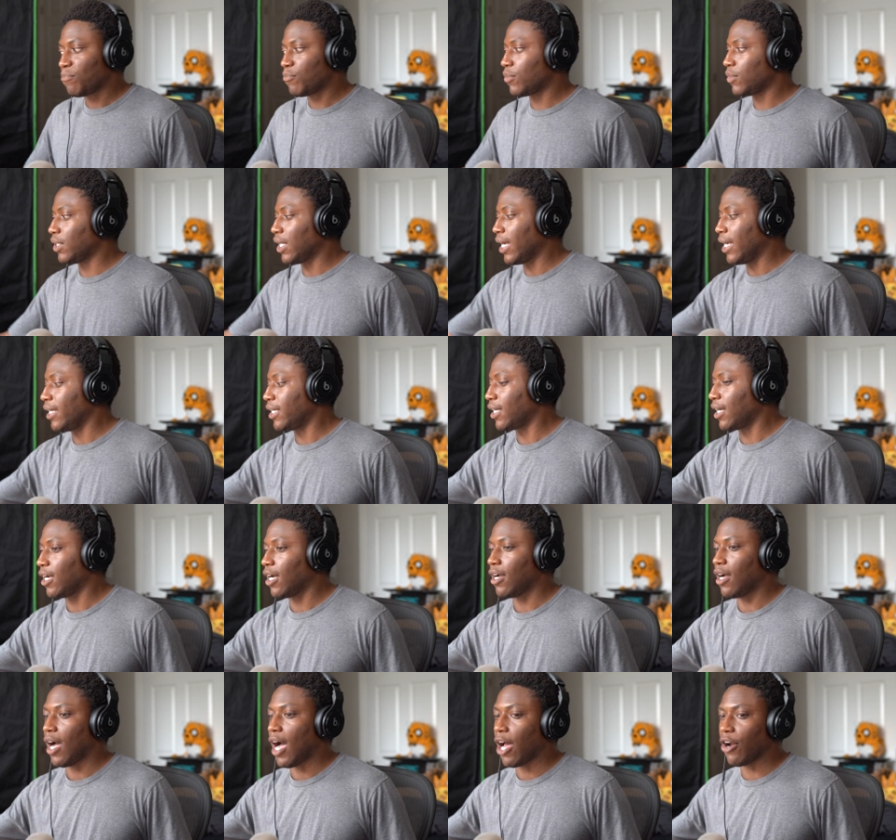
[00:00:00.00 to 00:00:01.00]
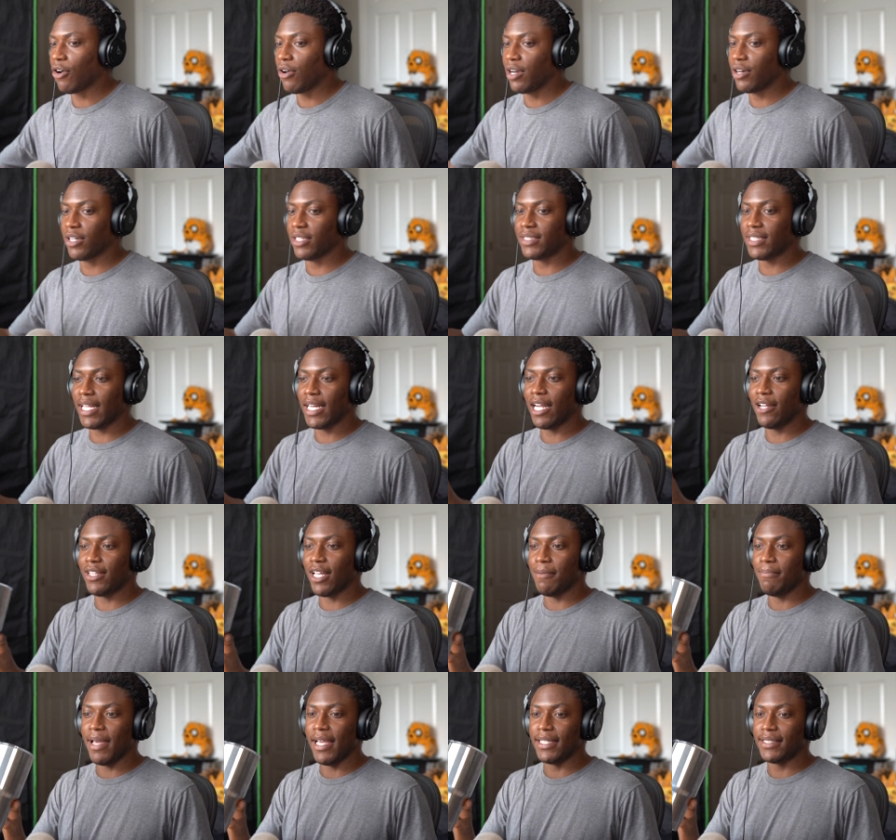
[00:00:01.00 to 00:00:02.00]
Like, I don't understand how
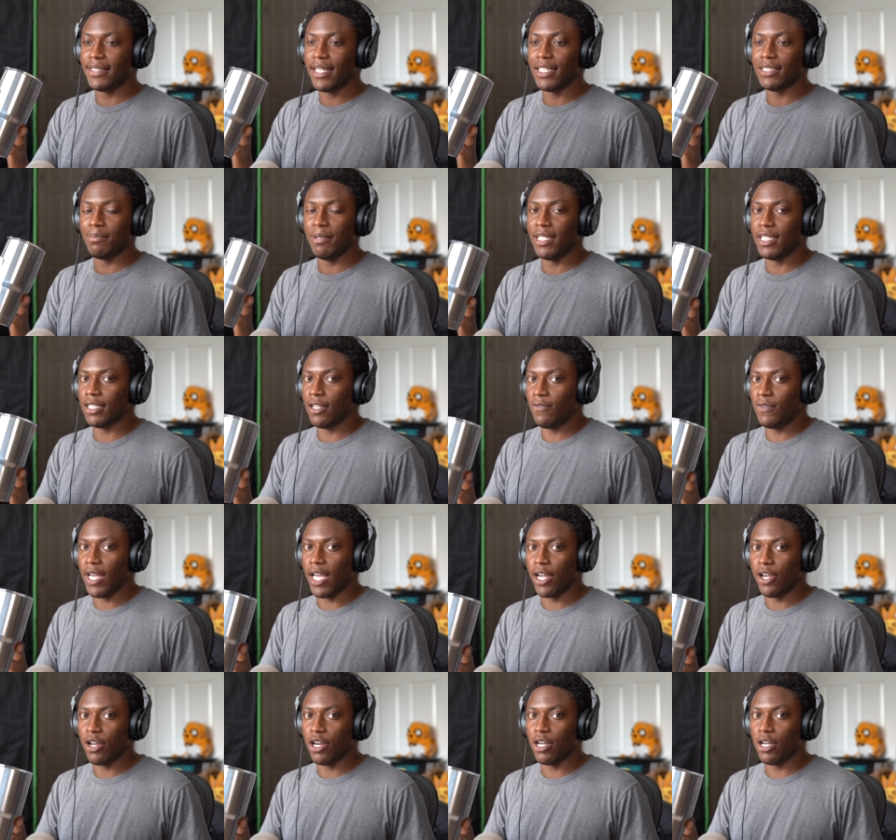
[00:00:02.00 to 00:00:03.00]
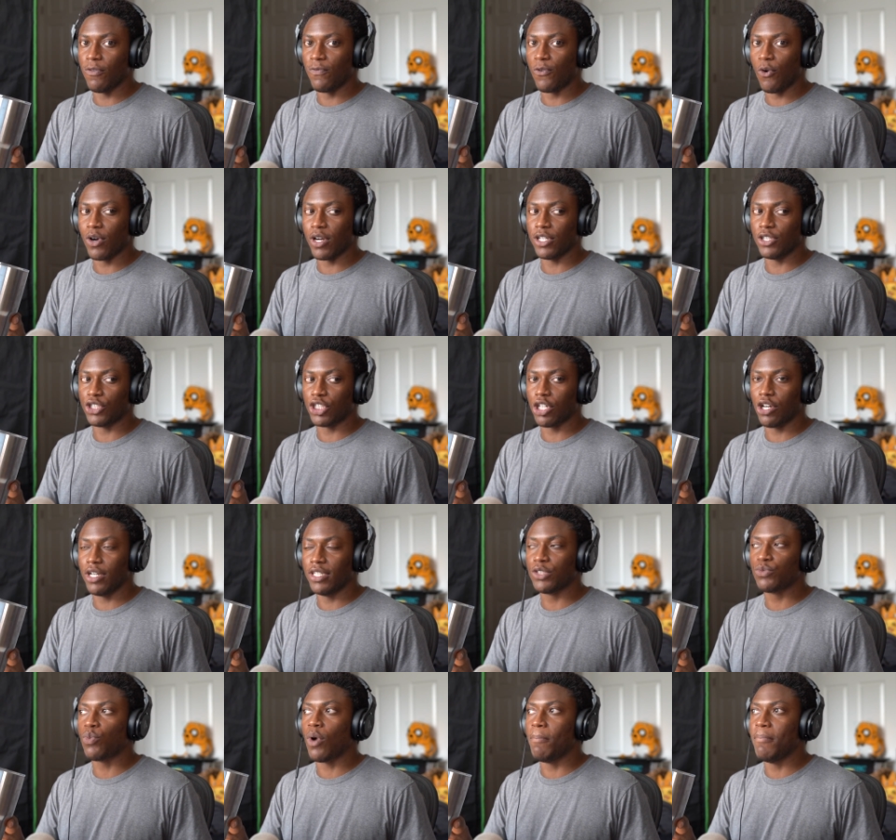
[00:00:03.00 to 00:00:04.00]
that makes sense, because if they couldn't afford
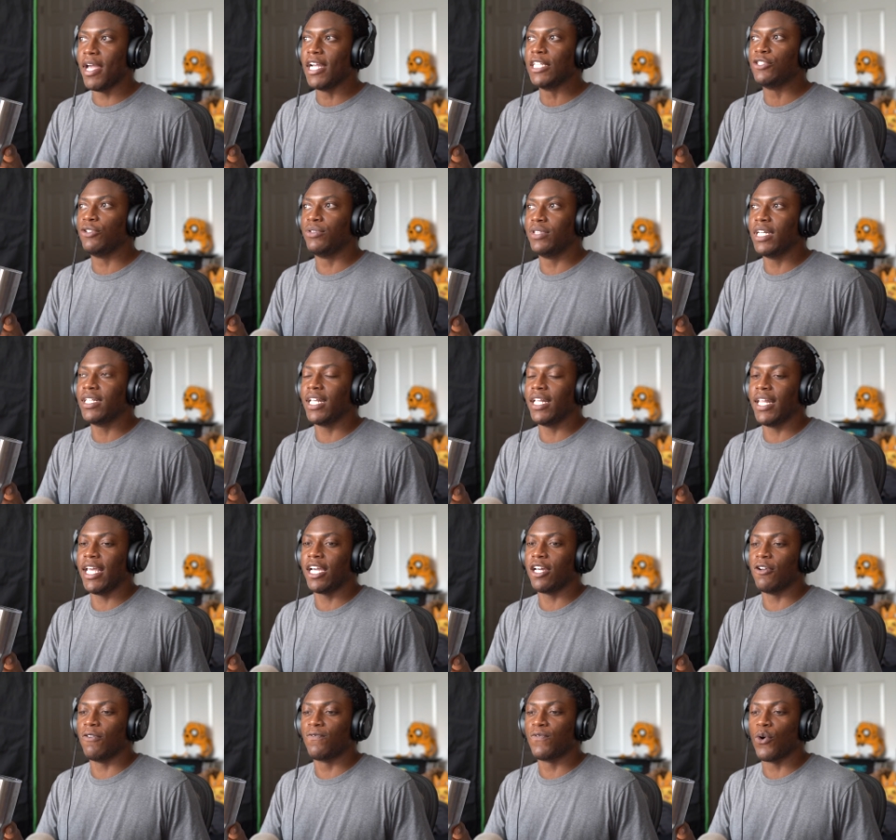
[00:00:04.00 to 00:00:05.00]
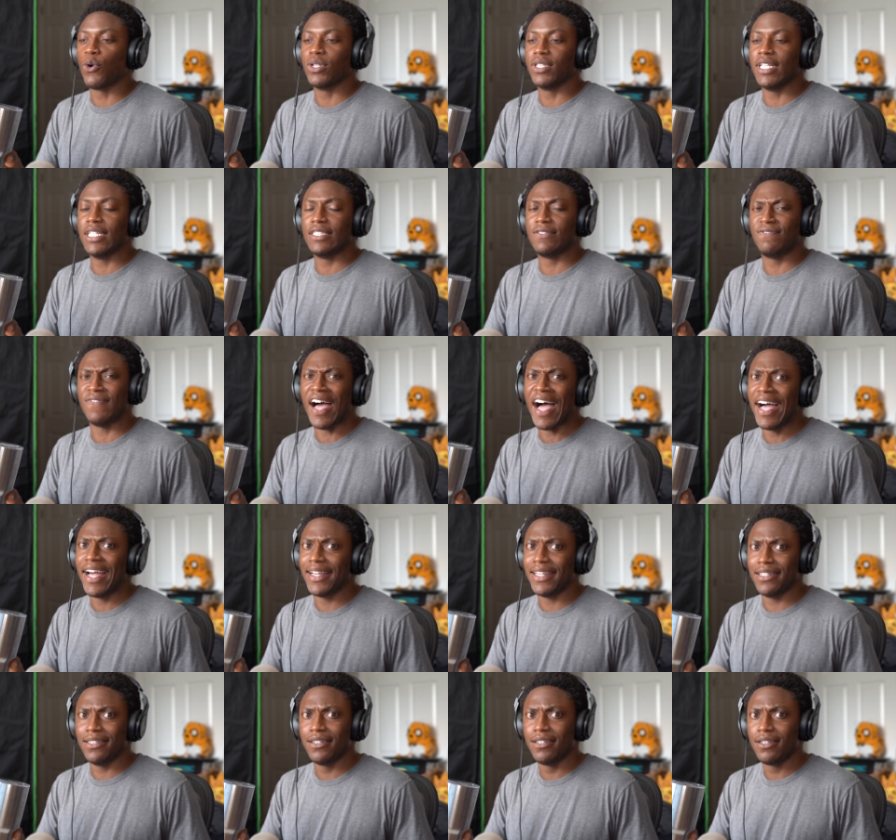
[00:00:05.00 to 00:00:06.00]
insurance, what makes you think that they can afford this
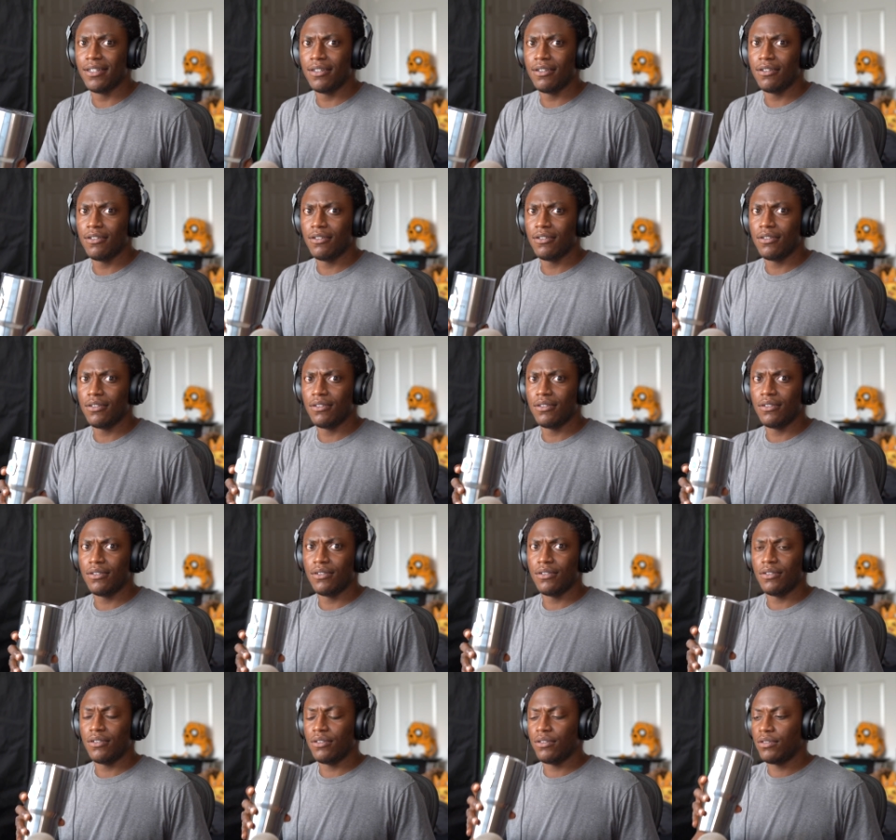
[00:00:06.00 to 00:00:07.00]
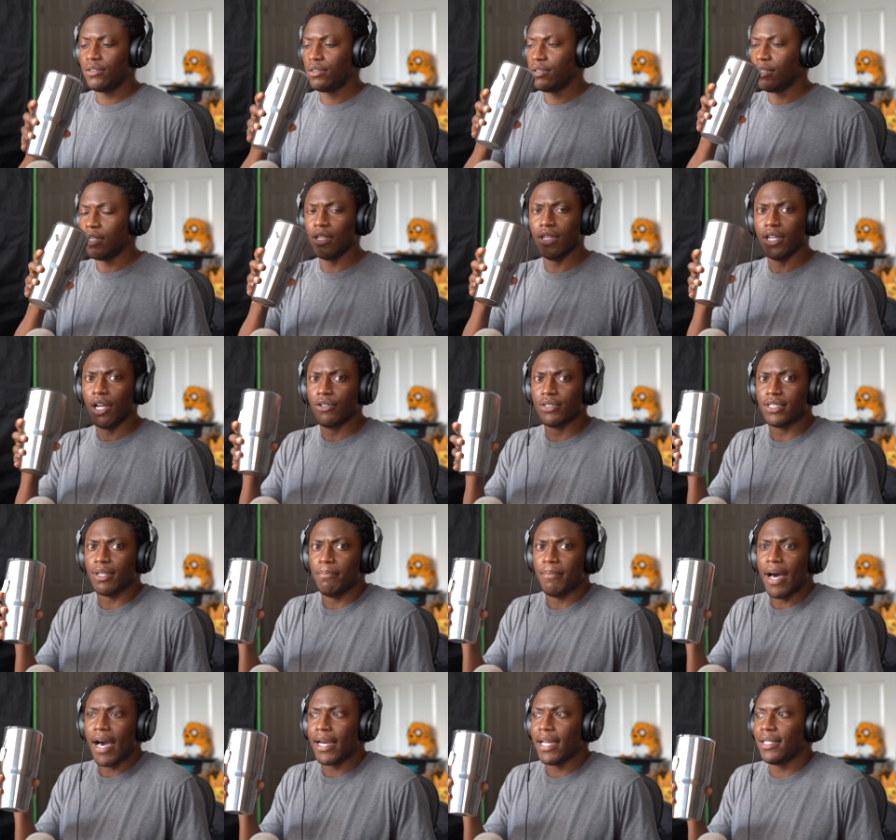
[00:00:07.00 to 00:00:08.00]
fine? Hello,
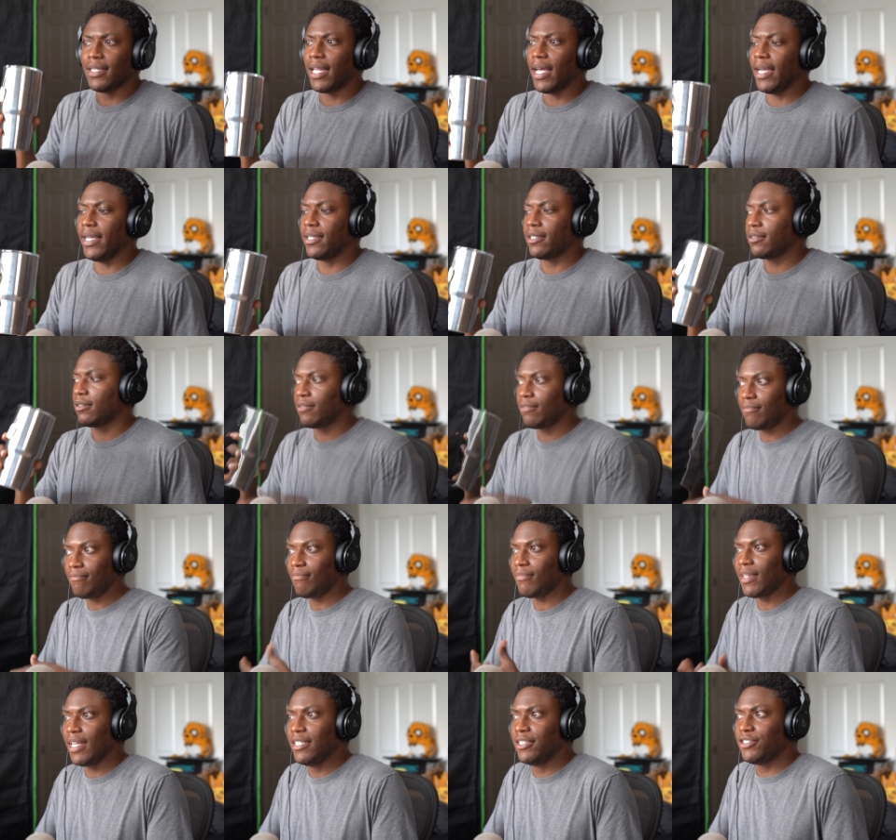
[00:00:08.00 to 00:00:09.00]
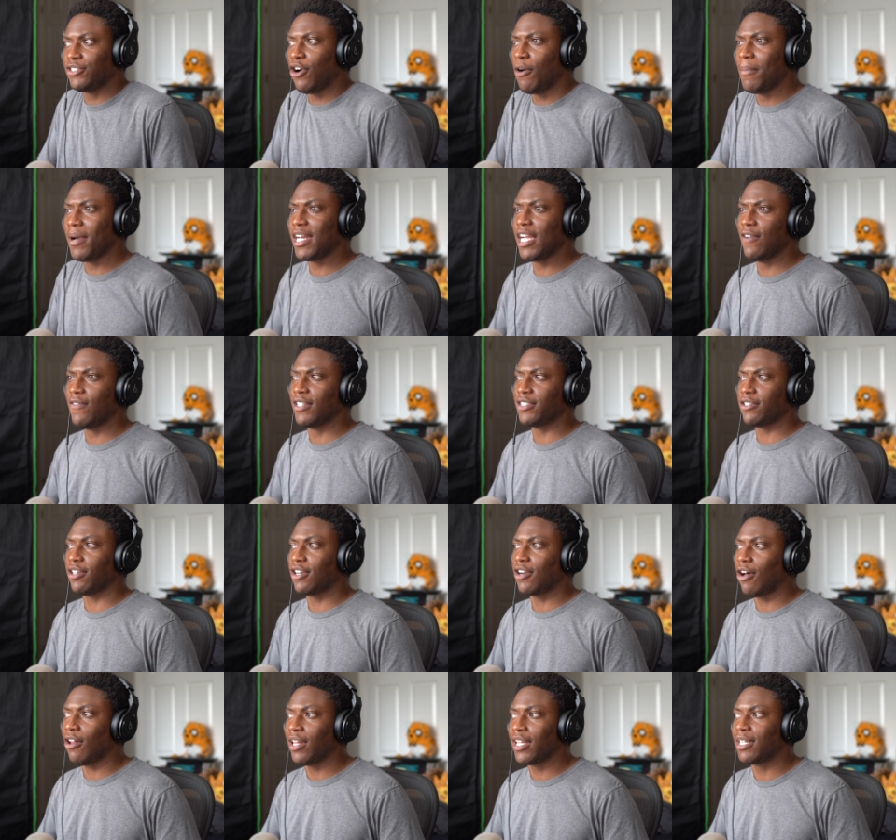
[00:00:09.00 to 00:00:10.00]
somebody, like, and so many of us are
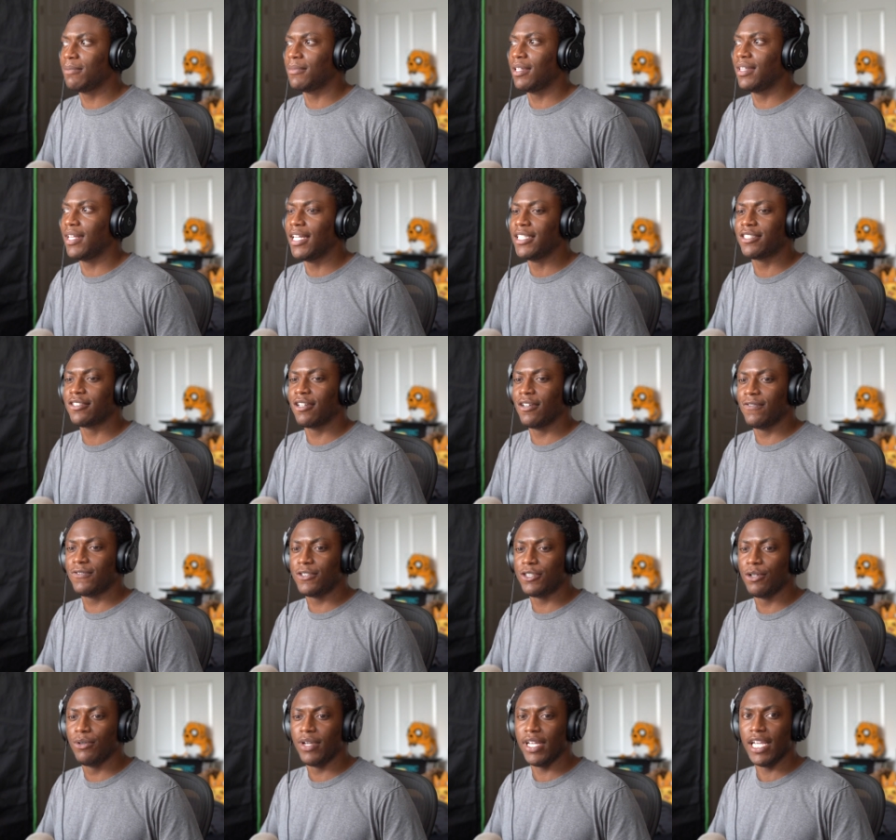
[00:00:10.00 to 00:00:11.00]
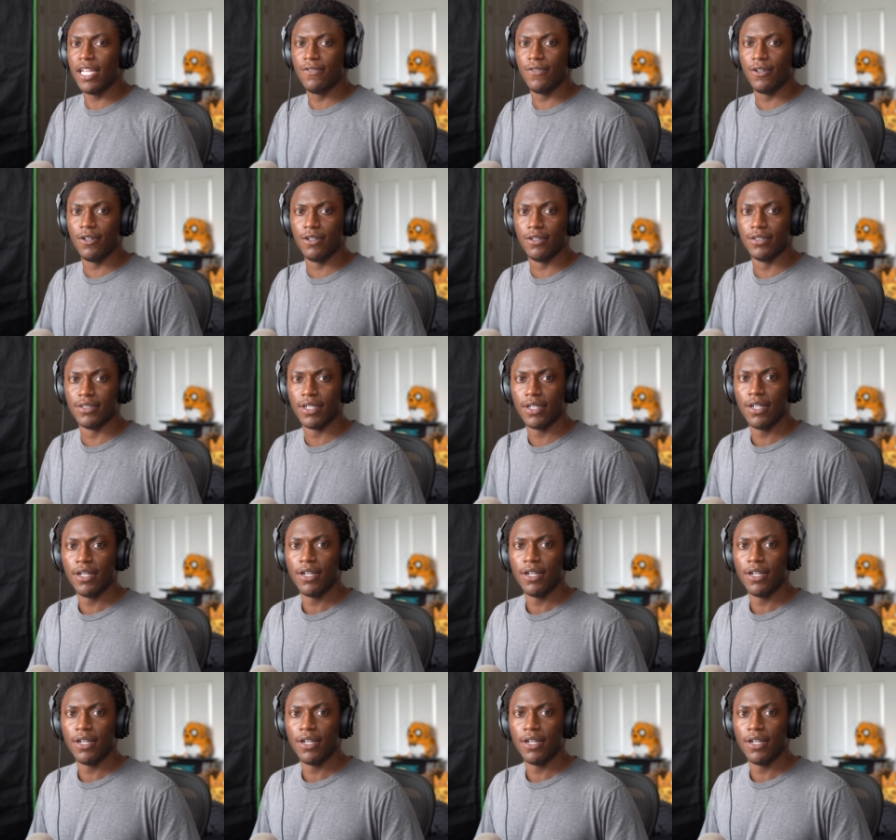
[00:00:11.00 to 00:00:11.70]
calling him the lesser of two evils.